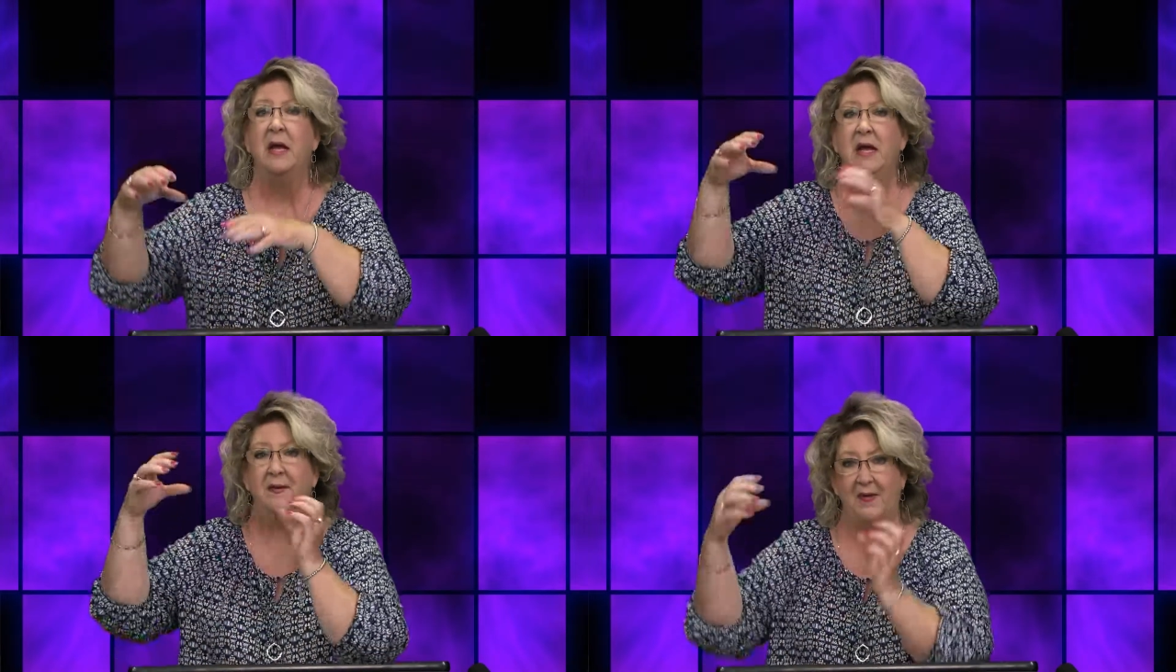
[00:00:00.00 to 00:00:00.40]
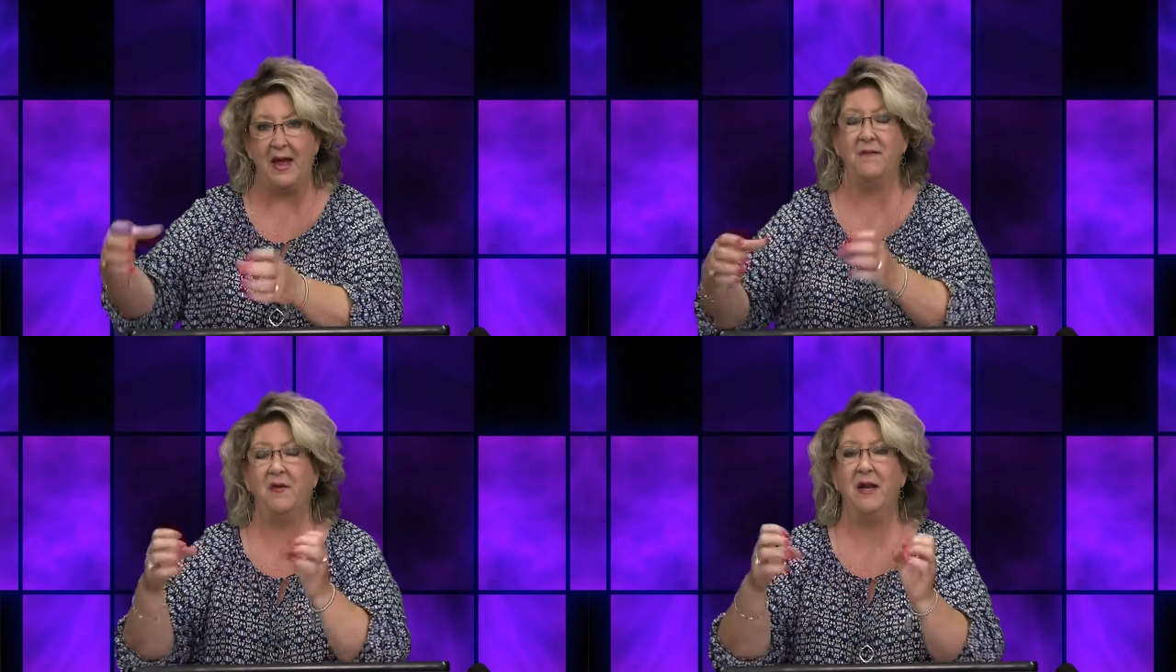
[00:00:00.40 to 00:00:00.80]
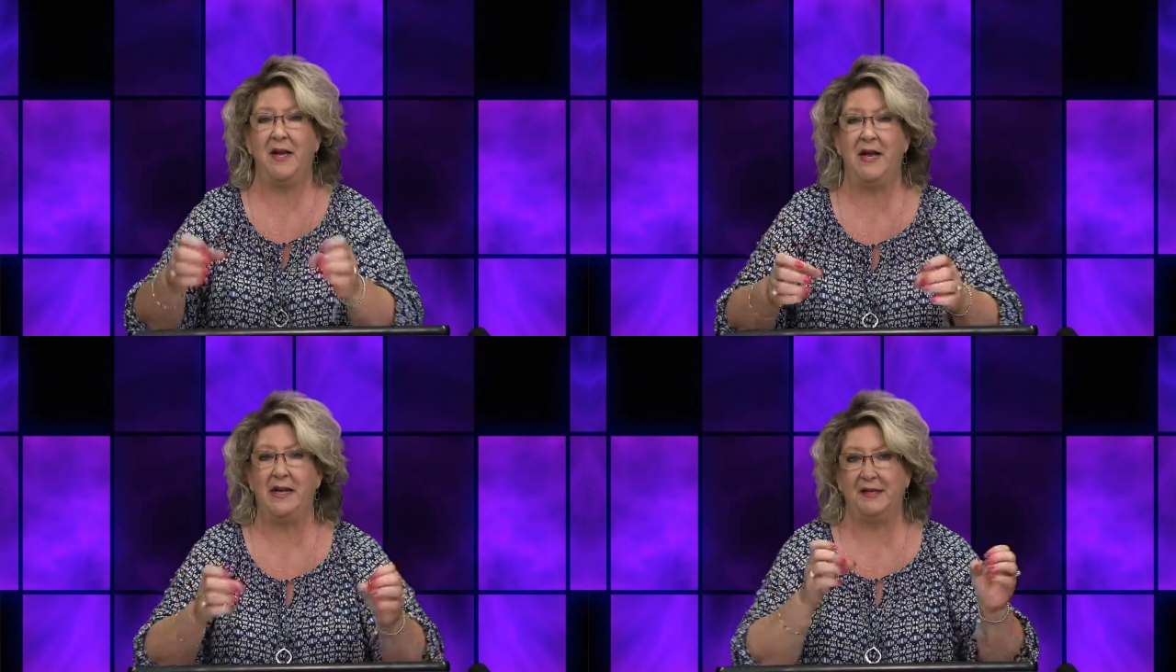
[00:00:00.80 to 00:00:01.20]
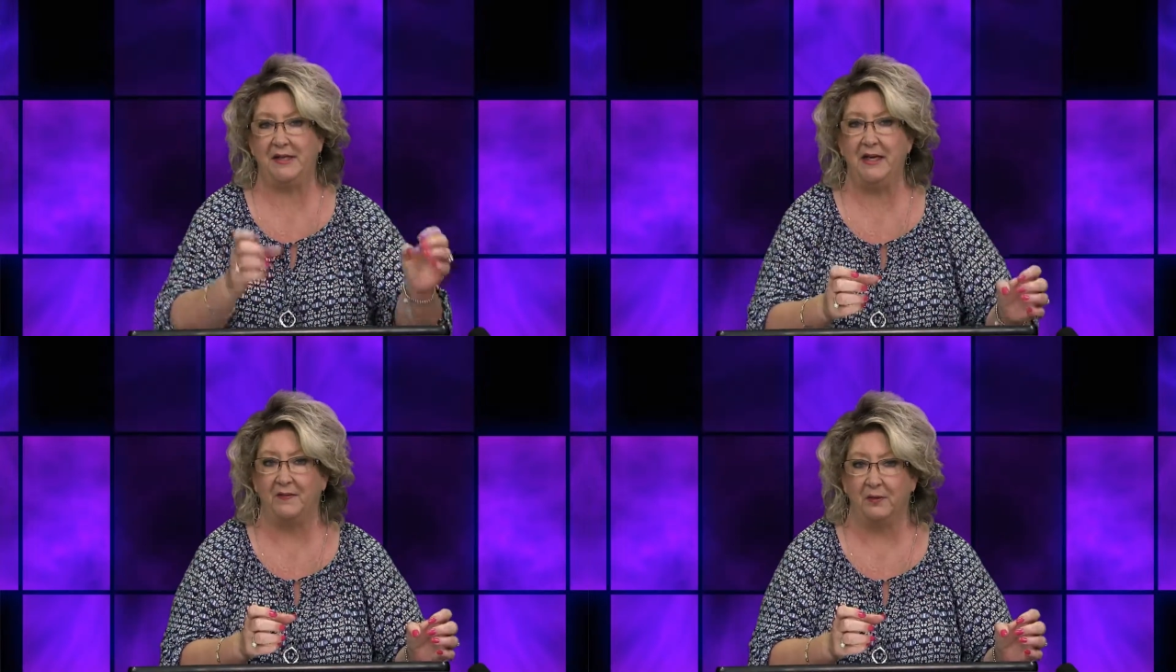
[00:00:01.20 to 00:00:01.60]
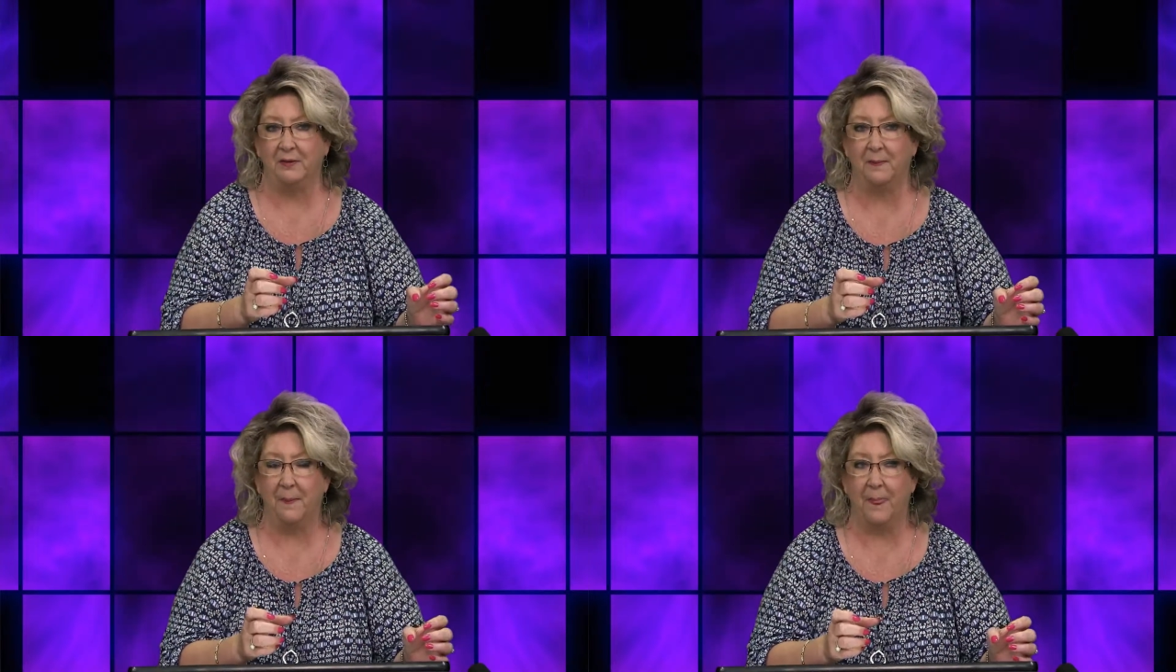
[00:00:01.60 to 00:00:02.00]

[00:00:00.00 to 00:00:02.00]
If every day is evil,